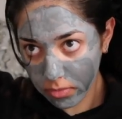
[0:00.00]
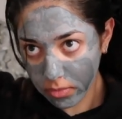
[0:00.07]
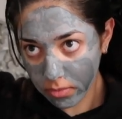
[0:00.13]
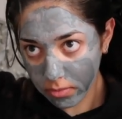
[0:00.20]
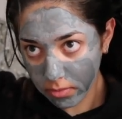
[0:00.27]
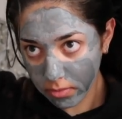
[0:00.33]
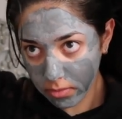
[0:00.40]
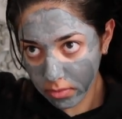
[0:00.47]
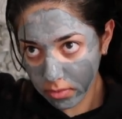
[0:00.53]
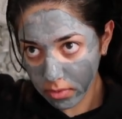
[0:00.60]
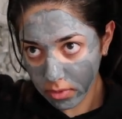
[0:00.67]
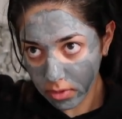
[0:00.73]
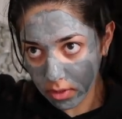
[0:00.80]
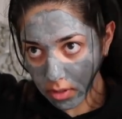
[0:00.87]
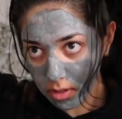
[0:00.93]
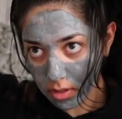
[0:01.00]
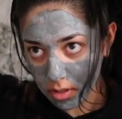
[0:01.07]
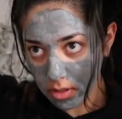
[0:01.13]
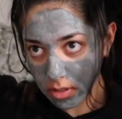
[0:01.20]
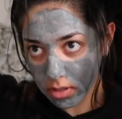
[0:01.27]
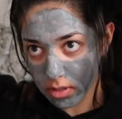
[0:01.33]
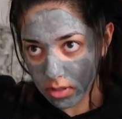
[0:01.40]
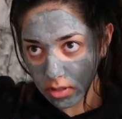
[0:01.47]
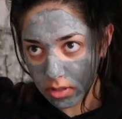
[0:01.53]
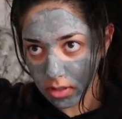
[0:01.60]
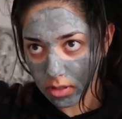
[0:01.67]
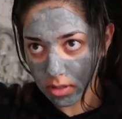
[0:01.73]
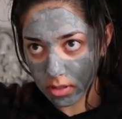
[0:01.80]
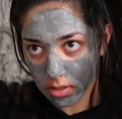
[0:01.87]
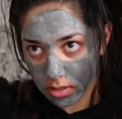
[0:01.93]

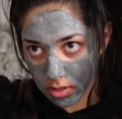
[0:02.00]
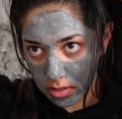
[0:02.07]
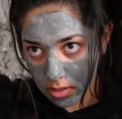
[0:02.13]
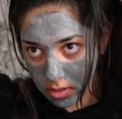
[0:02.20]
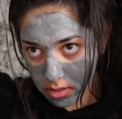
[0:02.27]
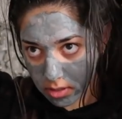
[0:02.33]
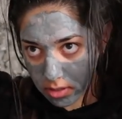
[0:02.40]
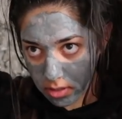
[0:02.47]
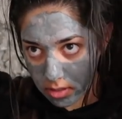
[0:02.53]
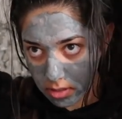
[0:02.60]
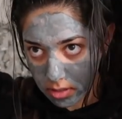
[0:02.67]
(no one is talking)